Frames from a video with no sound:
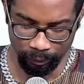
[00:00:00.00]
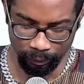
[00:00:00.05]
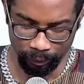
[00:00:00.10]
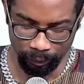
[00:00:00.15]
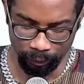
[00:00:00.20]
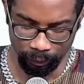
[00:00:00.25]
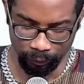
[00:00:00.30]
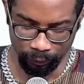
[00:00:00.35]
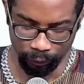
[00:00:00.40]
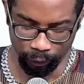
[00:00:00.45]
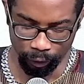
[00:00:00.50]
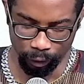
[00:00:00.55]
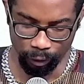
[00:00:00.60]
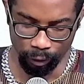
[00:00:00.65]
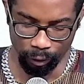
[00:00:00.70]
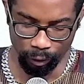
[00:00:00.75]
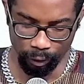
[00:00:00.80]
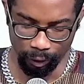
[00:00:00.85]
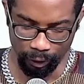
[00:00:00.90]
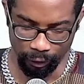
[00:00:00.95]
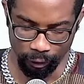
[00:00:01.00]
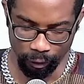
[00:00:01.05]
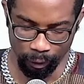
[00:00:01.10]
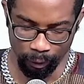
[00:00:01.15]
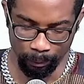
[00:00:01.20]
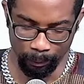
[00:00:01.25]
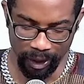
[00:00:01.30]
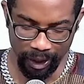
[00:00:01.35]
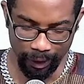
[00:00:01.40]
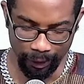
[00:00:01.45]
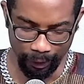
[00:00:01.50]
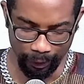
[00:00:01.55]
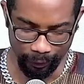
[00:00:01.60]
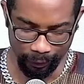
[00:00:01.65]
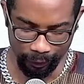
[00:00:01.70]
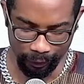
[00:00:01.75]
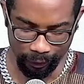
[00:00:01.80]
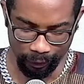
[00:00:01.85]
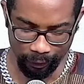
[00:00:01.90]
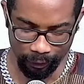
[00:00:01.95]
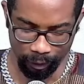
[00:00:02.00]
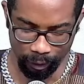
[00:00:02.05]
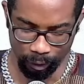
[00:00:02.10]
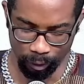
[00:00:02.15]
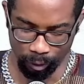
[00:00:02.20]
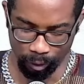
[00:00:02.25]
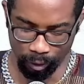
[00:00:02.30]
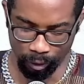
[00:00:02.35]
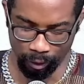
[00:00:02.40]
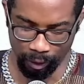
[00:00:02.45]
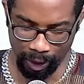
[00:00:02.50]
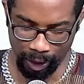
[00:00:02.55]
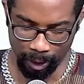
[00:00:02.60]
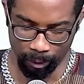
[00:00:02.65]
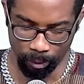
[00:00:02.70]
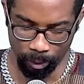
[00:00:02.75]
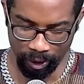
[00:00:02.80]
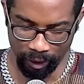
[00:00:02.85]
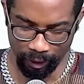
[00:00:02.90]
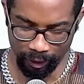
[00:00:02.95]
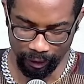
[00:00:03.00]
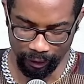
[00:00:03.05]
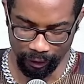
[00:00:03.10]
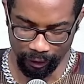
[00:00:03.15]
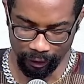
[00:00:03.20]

For you know us, you made us. You know our weaknesses,